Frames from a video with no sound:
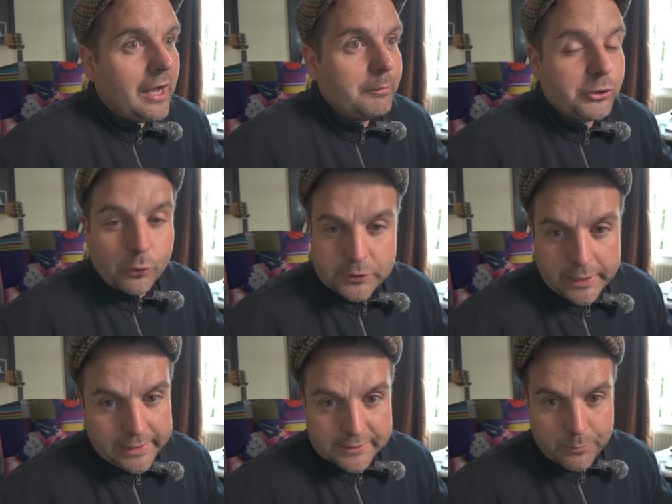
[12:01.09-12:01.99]
I'm sure
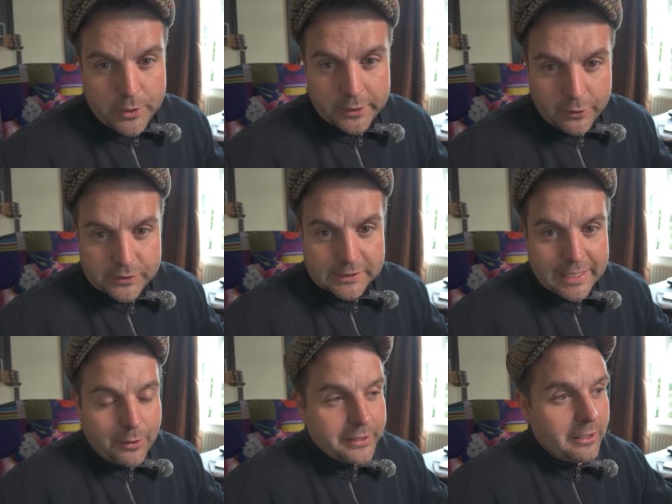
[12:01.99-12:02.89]
Sonny doesn't want to go to
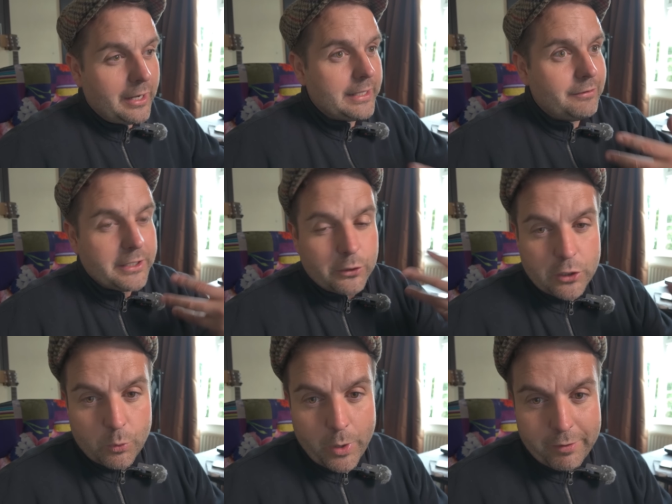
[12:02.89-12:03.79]
Saudi either. I don't
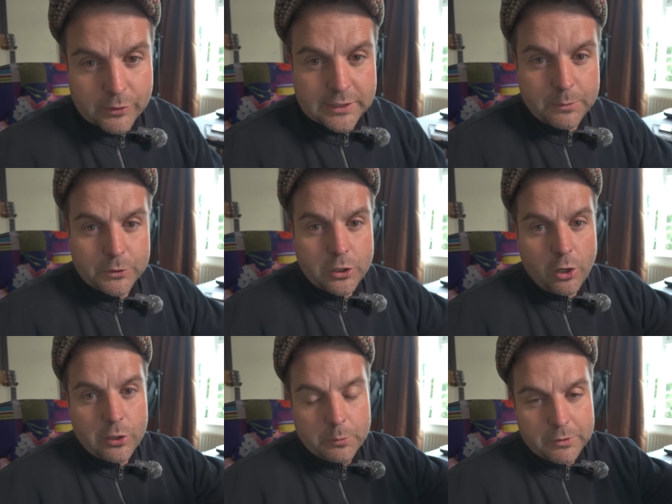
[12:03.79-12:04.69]
know where else he would
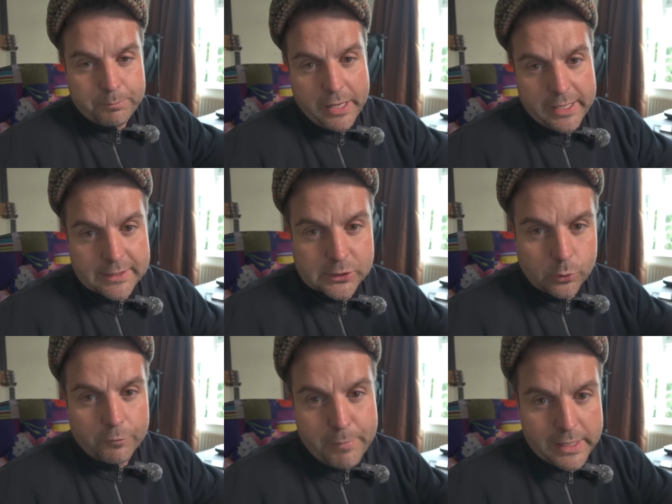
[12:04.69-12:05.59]
go that would pay the sort of